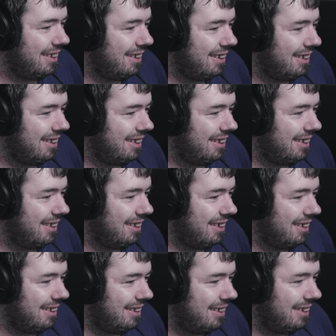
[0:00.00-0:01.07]

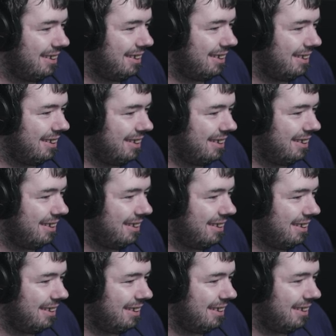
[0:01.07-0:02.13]

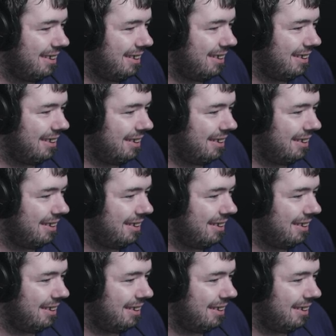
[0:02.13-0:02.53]
(not speaking)